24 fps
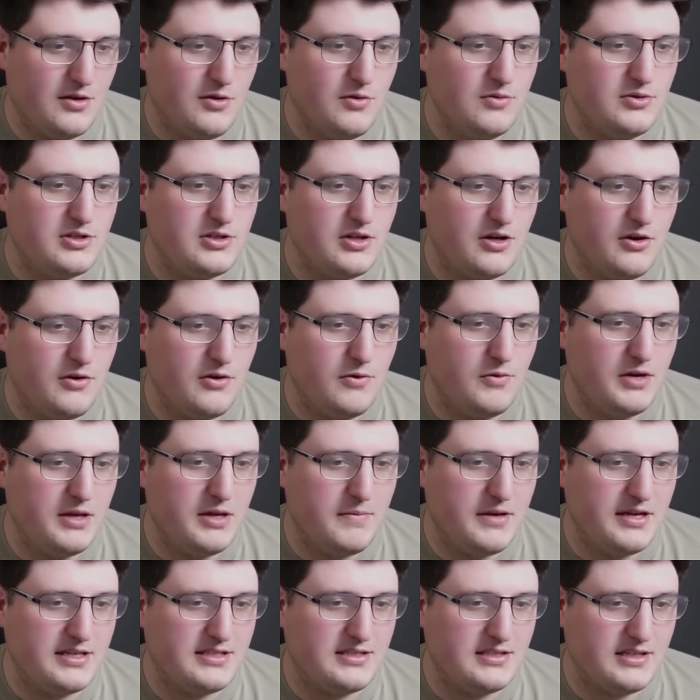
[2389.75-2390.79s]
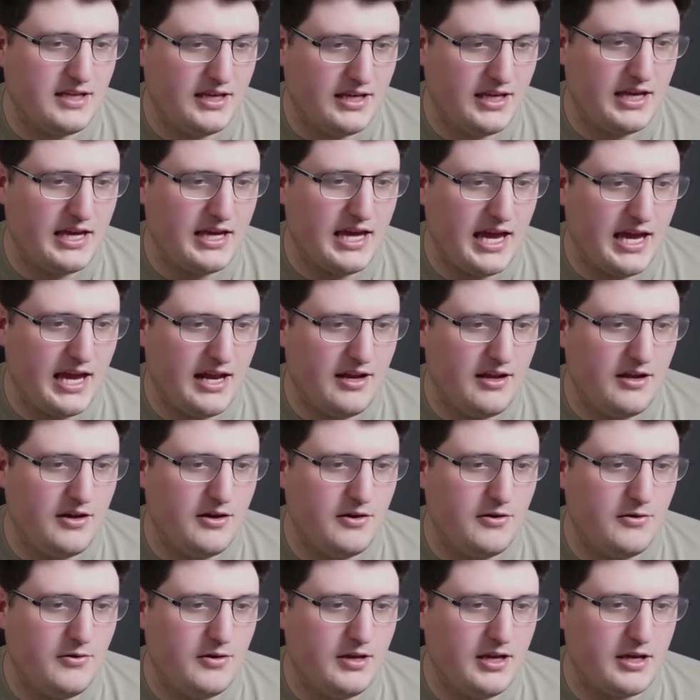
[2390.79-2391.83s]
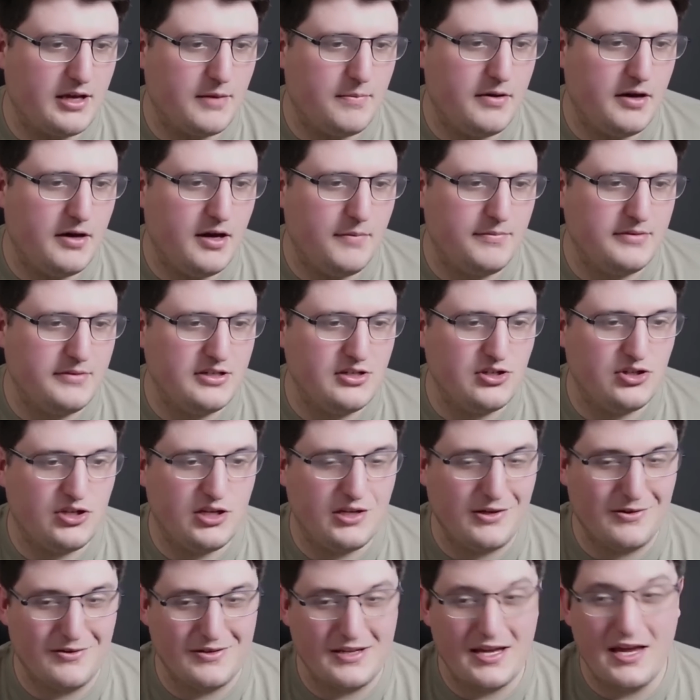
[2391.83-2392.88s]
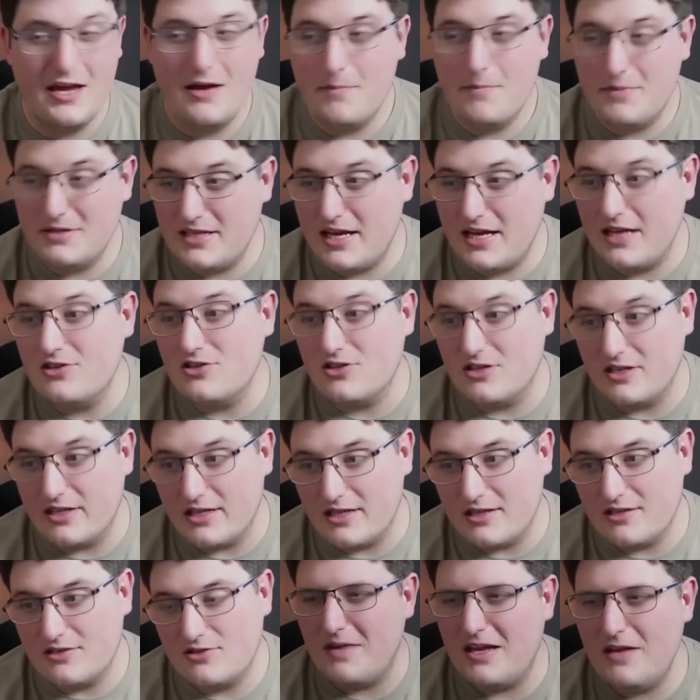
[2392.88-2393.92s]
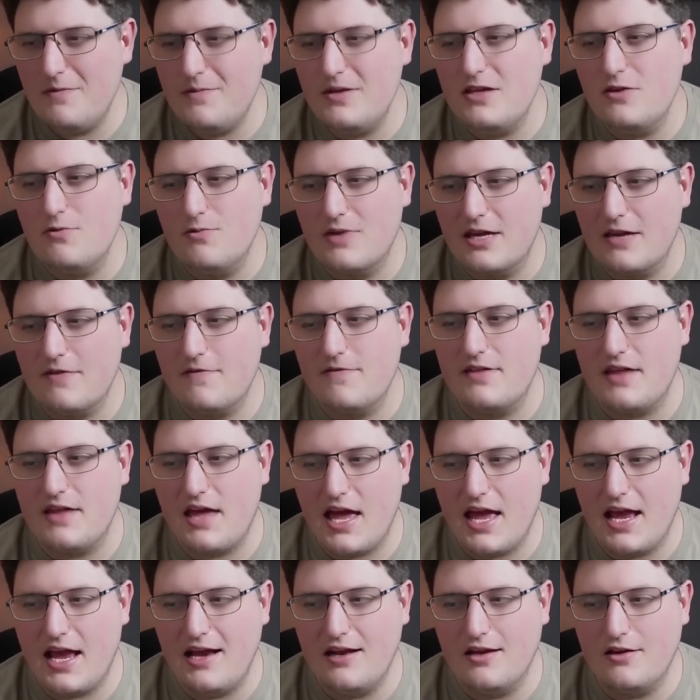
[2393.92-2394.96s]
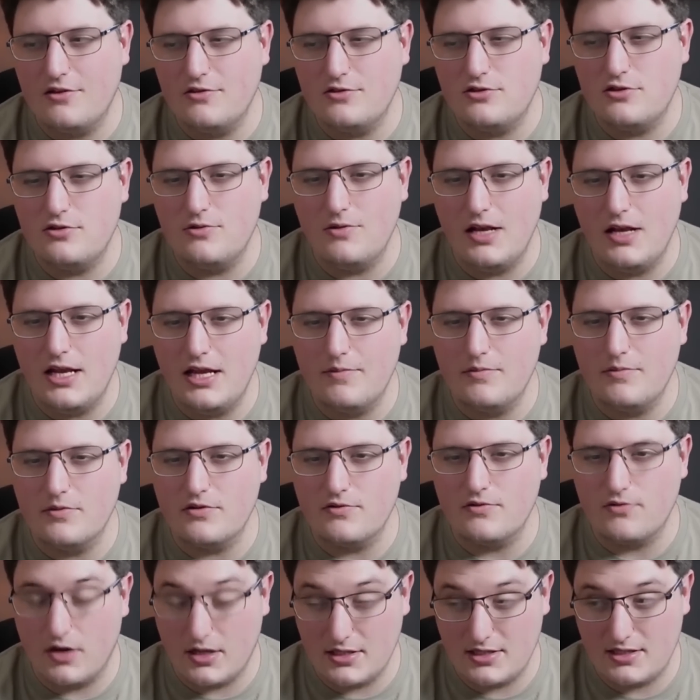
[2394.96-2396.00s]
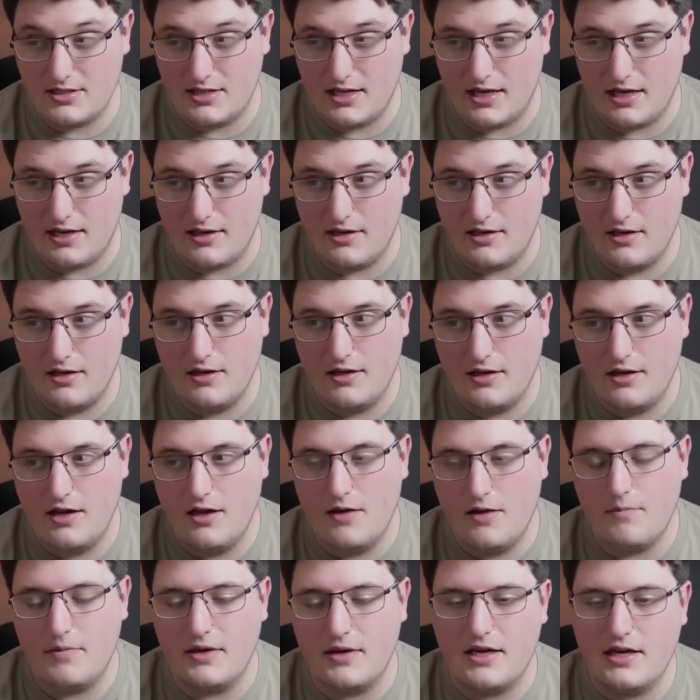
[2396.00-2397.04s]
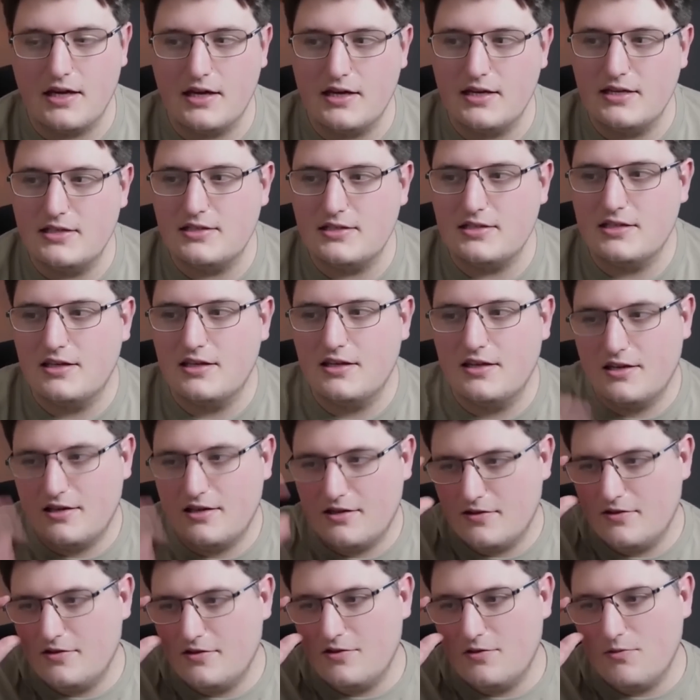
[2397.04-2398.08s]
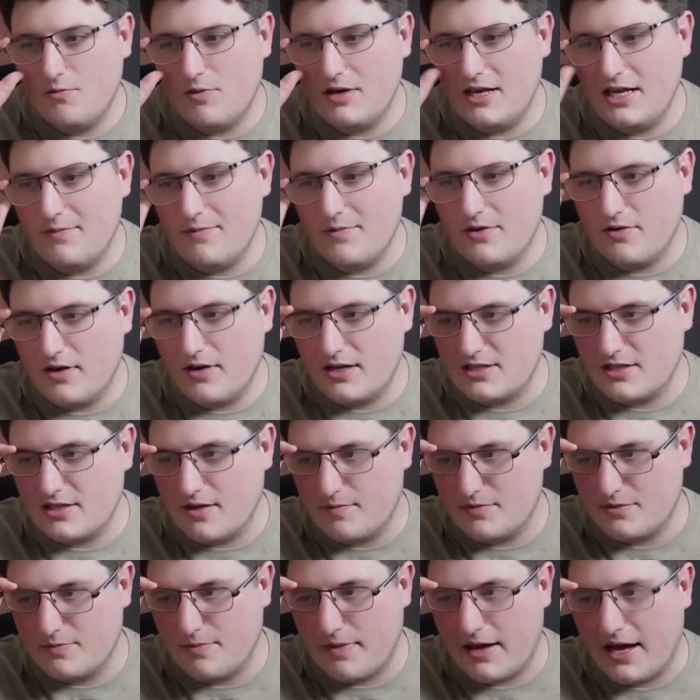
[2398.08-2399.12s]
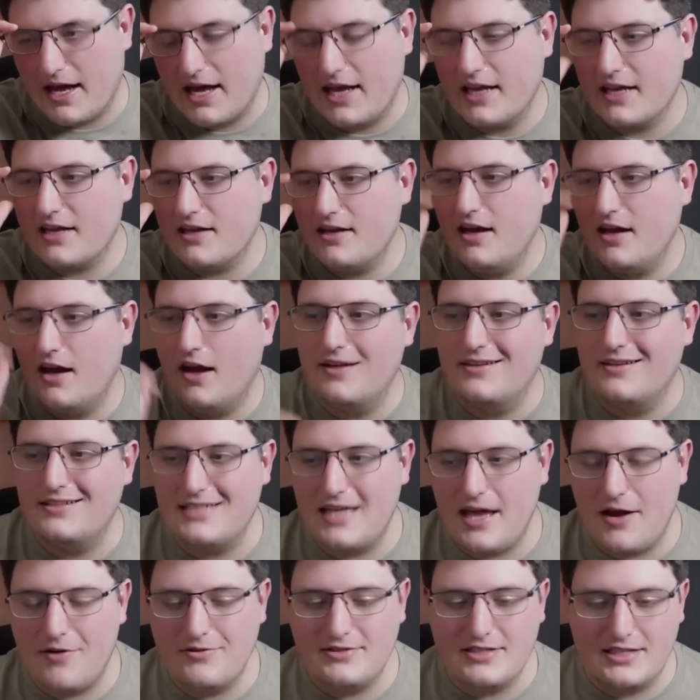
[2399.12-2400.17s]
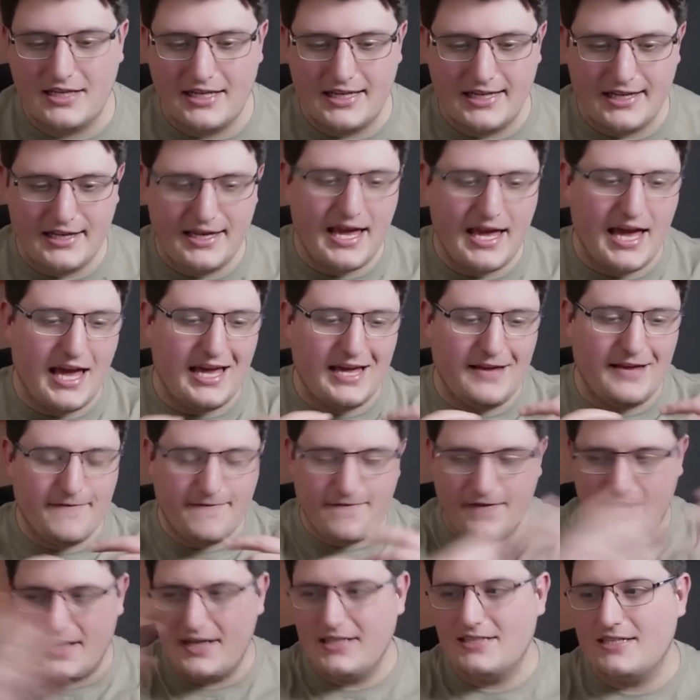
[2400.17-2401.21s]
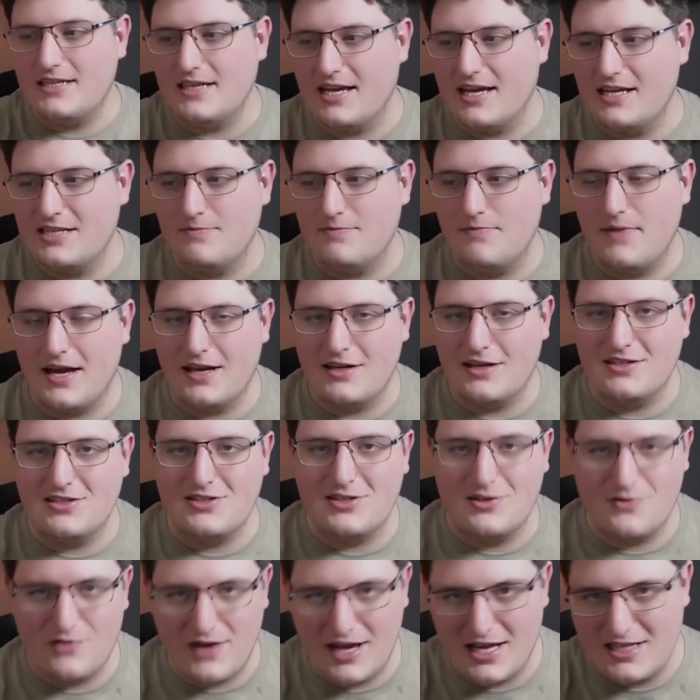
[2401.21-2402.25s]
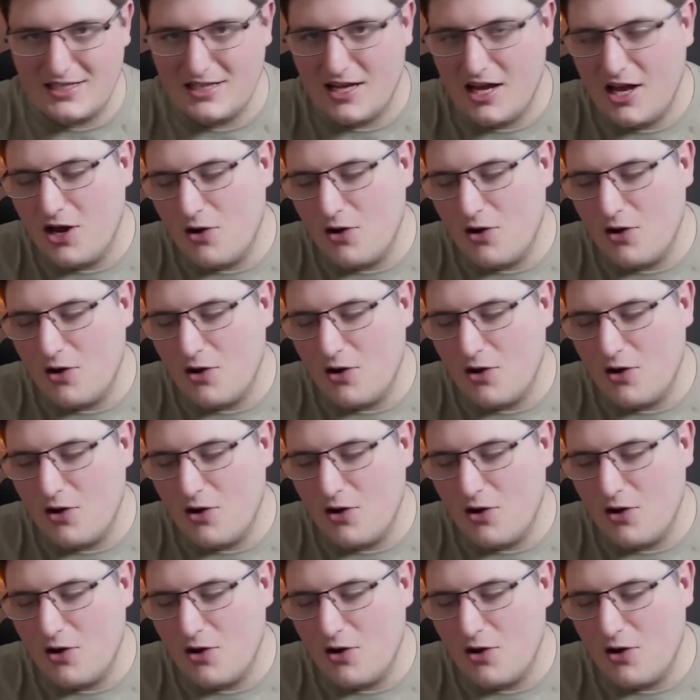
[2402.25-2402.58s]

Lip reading: Also, would it be a psychic halo, like a permanent shield? Potentially. Maybe you give the halo to Leman Russ then, because when Leman Russ comes back, undoubtedly a fight against Magnus the Red